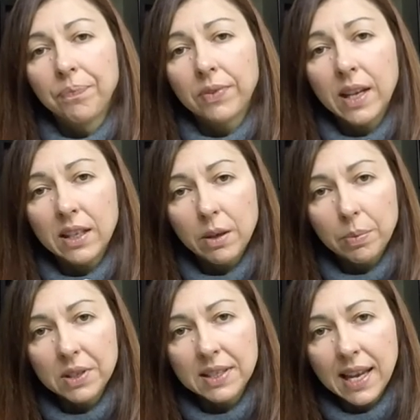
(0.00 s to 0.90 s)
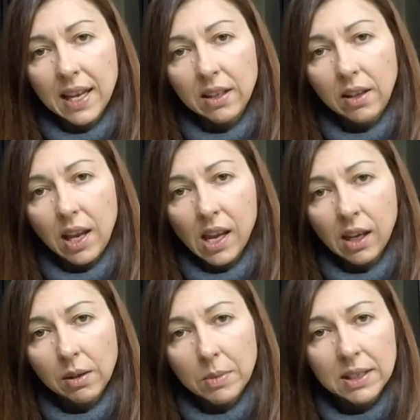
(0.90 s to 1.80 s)
90%
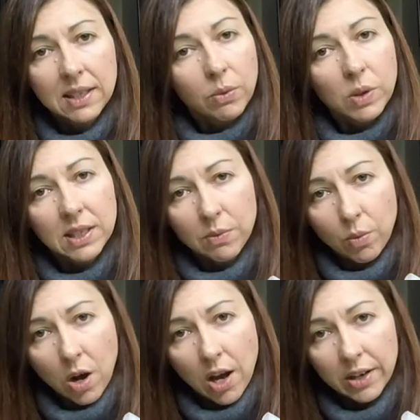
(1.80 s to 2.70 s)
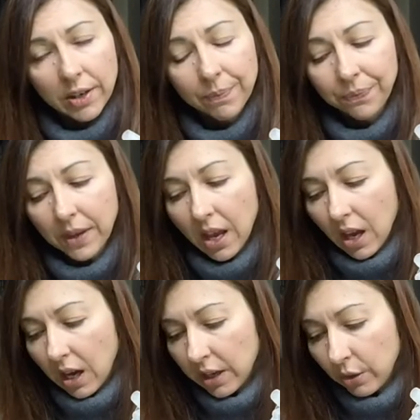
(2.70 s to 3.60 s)
and mix it with some water.
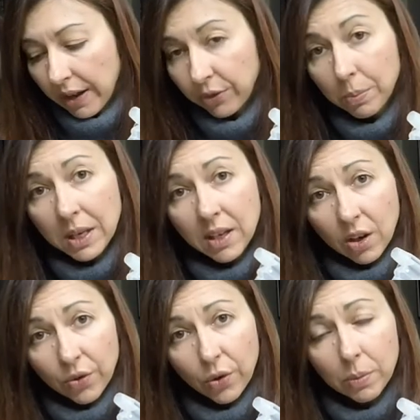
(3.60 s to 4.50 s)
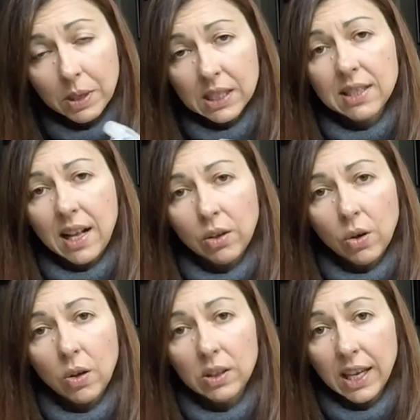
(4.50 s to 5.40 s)
You have to be careful because
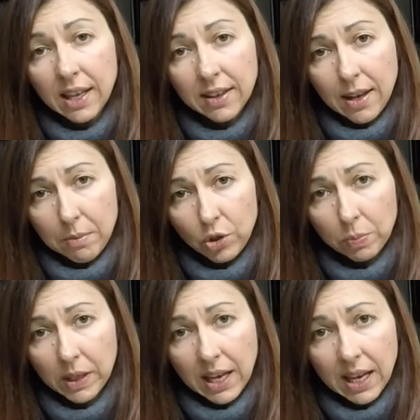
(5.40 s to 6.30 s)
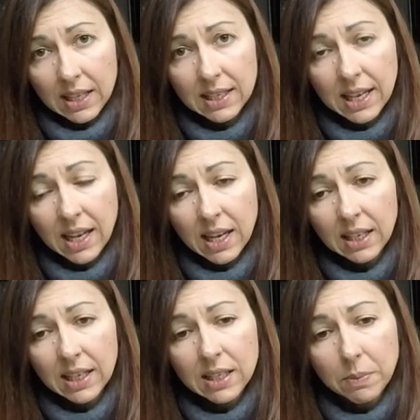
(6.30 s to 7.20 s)
alcohol can damage plants, and
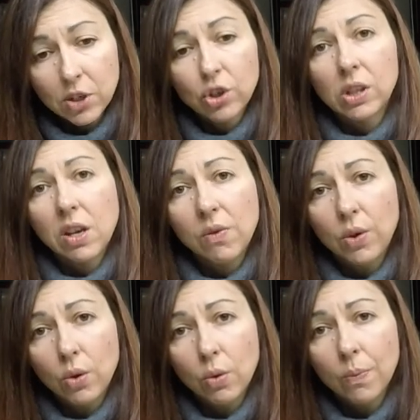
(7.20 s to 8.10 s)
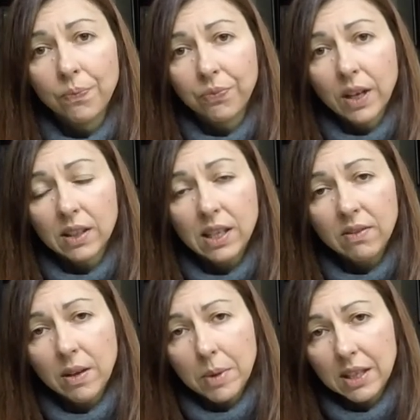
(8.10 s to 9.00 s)
especially if you leave
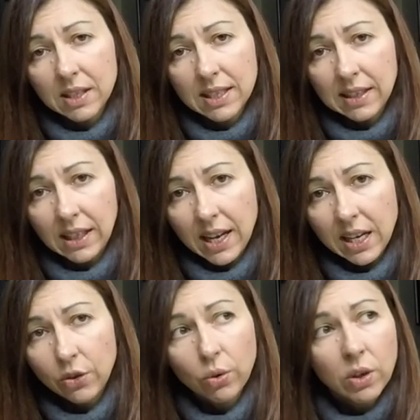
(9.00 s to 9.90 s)
them at sunlight or